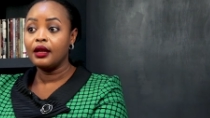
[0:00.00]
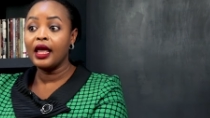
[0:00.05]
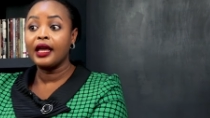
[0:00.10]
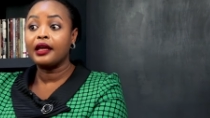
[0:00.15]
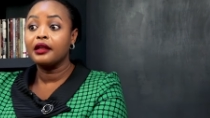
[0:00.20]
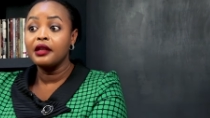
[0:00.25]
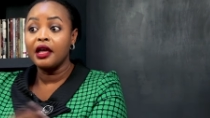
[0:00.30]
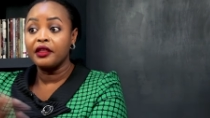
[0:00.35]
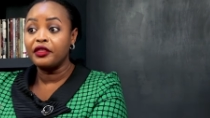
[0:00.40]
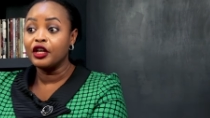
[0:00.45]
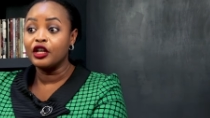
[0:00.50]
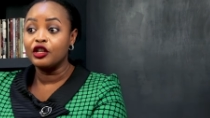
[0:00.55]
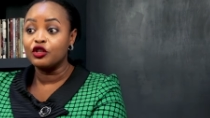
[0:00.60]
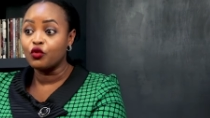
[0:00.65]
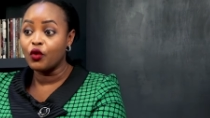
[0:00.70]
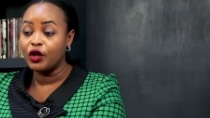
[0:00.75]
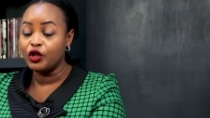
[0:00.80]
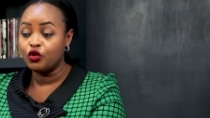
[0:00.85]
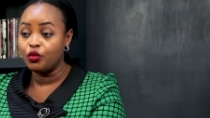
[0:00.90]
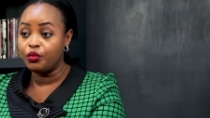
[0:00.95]
like nothing is
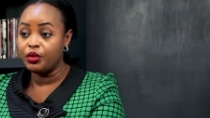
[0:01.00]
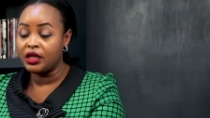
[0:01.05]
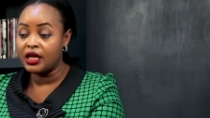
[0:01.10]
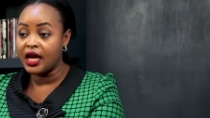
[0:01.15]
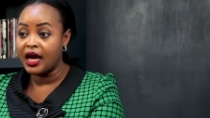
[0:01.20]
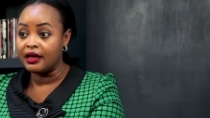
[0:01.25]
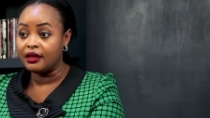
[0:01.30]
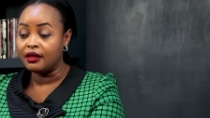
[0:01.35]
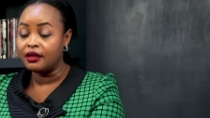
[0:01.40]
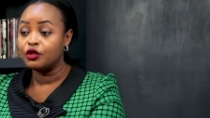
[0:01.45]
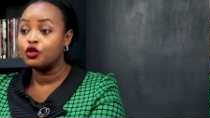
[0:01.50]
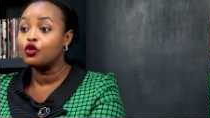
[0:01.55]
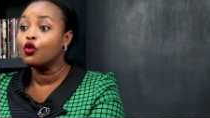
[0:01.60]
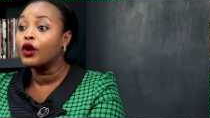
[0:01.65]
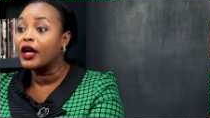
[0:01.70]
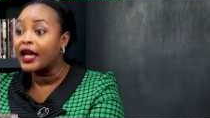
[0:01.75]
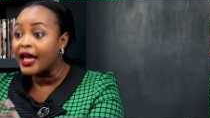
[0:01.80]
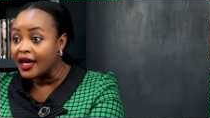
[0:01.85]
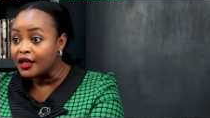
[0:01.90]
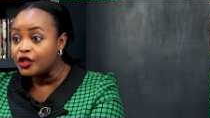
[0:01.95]
going to be done. So
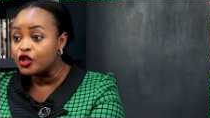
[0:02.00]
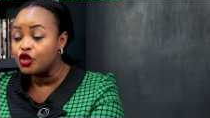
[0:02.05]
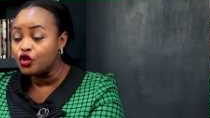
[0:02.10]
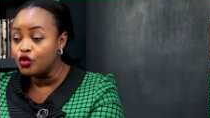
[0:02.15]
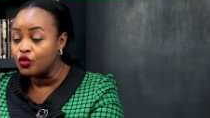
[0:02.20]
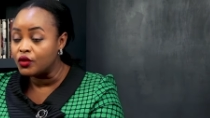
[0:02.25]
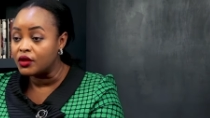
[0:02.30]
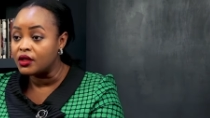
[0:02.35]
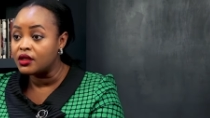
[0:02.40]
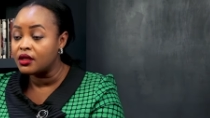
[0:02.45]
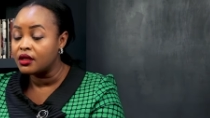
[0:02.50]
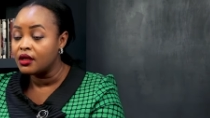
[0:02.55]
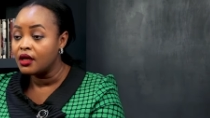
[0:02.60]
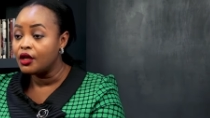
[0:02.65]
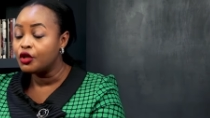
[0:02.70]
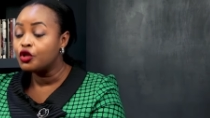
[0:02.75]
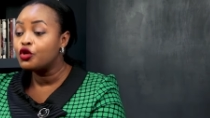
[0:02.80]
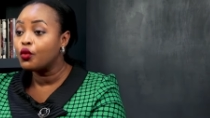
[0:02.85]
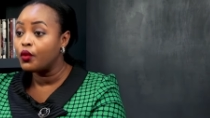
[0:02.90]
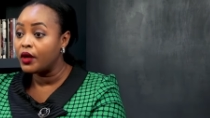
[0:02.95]
get used
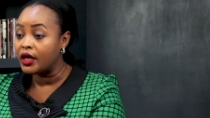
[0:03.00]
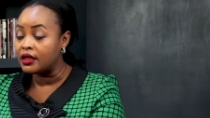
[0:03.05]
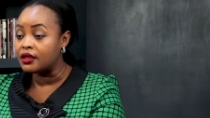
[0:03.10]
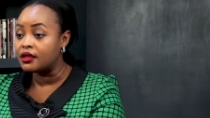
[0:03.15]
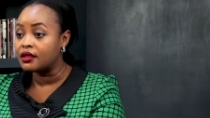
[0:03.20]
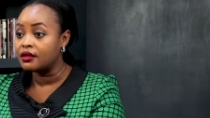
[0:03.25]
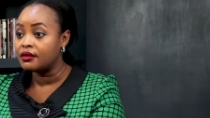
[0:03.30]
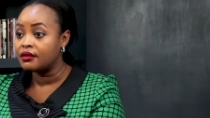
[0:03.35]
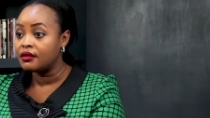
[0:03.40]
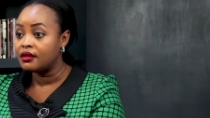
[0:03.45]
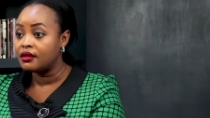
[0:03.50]
to it.